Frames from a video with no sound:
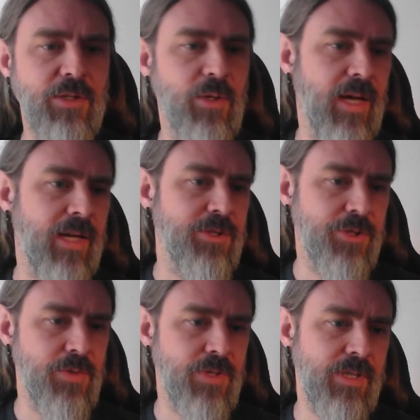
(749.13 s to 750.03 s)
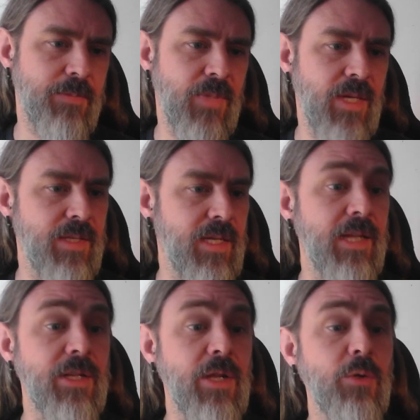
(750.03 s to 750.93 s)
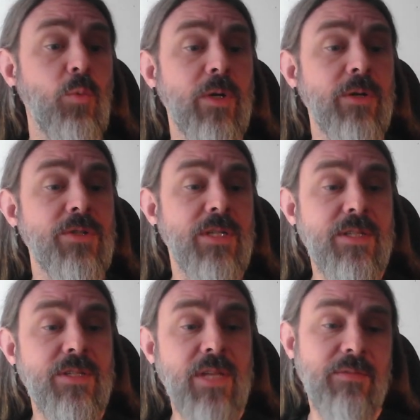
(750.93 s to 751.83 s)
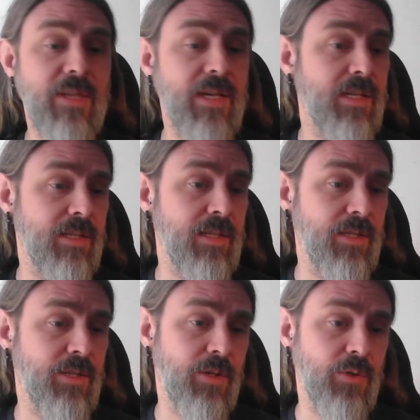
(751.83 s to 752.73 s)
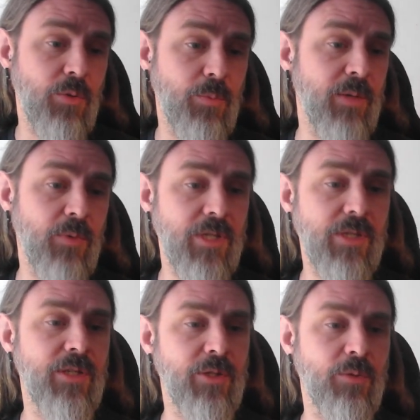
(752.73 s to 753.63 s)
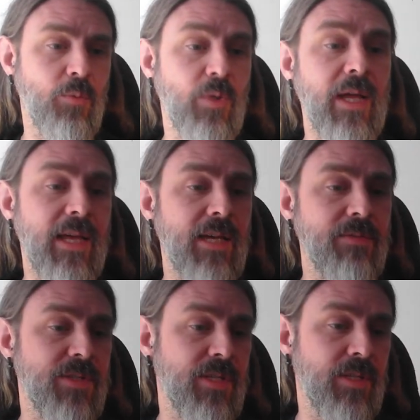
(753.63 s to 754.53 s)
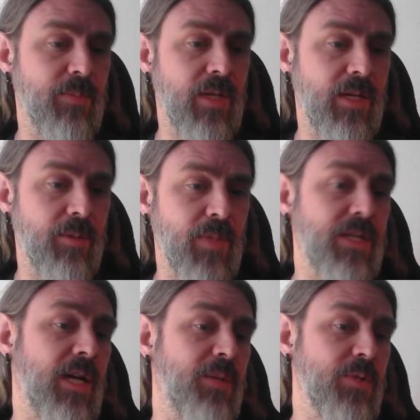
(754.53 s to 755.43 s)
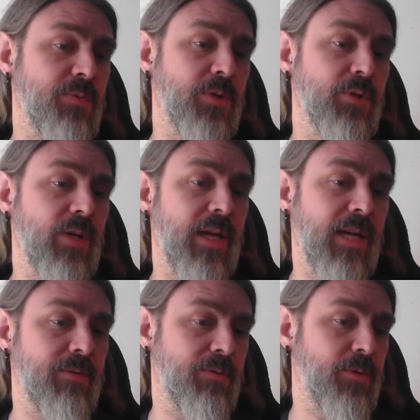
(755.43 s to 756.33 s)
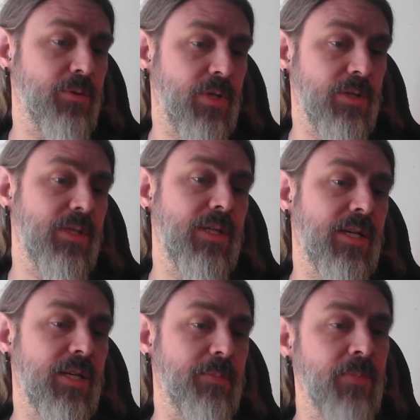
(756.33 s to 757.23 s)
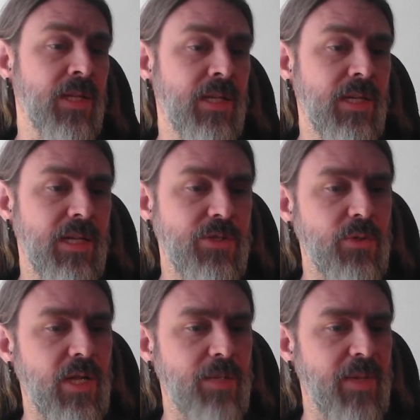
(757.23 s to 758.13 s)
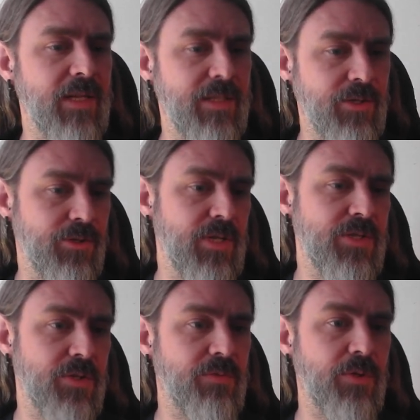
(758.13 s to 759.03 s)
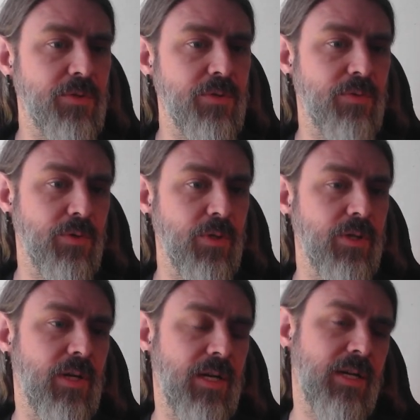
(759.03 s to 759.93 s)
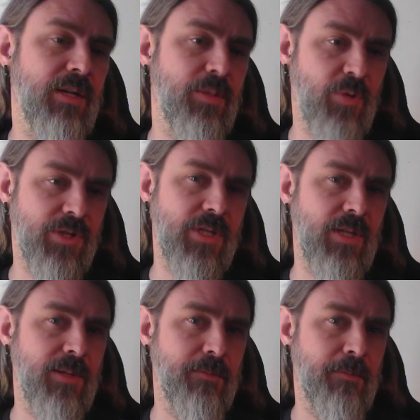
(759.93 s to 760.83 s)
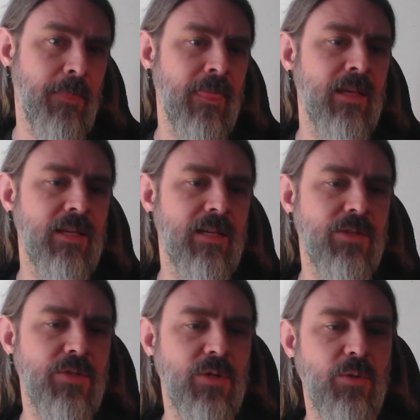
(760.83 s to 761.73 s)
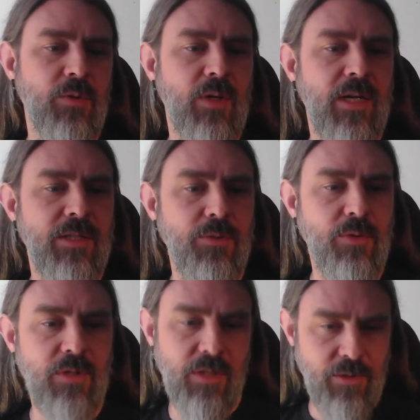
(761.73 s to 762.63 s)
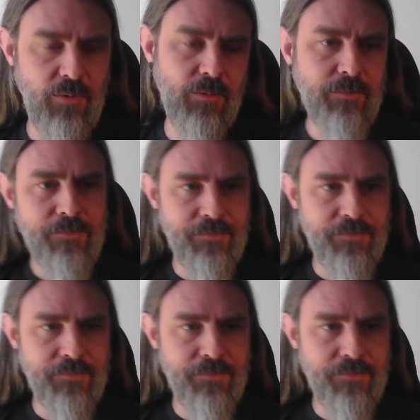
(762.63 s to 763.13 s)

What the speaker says: I choose it, and then I note where it's going to save that. You might want to, what I have is in my documents folder, I have a folder called GitHub, and so it automatically creates the folder for the project name. And so I do clone.